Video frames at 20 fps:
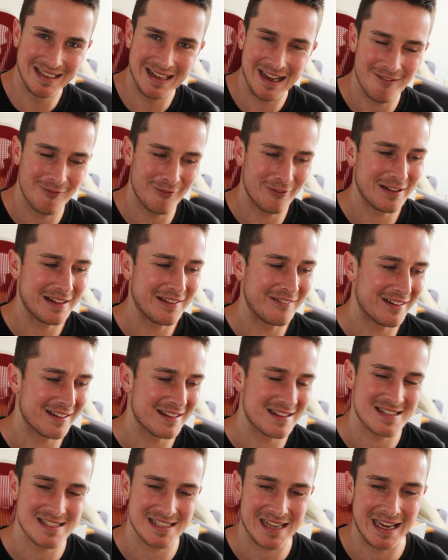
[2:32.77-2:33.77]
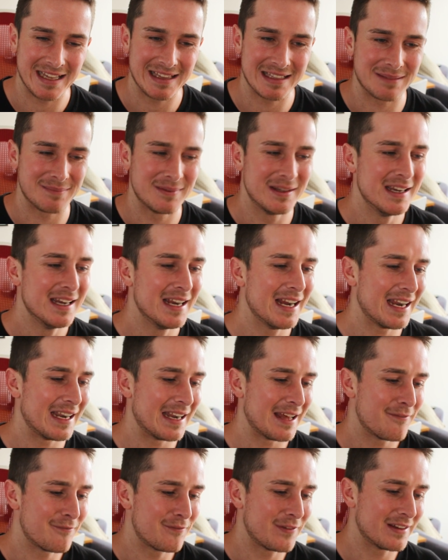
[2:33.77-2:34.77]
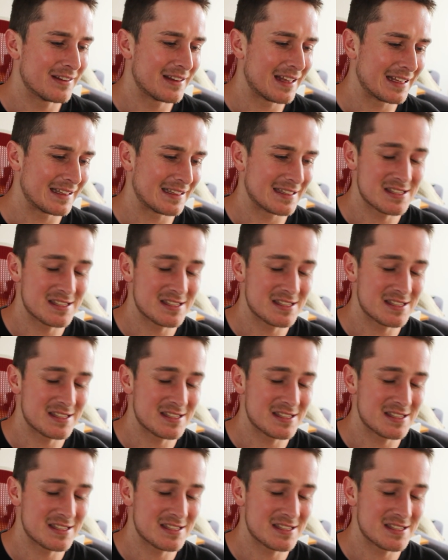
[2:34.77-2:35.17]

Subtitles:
I really wanted to skate them. And I feel like